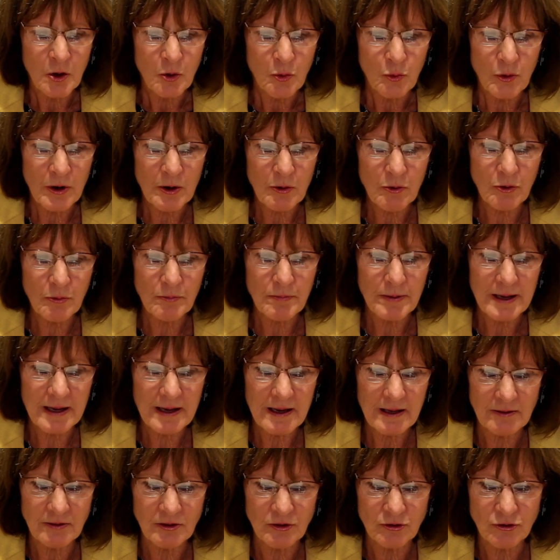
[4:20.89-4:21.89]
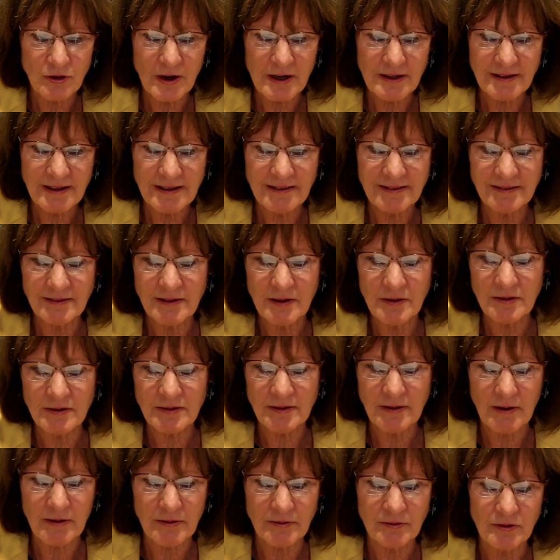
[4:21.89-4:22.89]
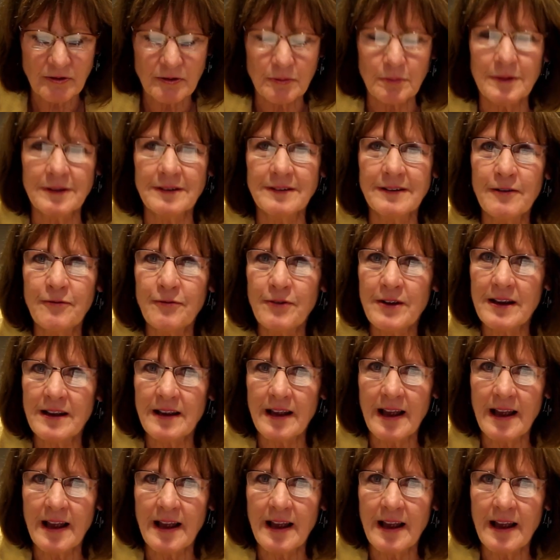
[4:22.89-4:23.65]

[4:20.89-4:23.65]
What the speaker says: We will be instructing students on specific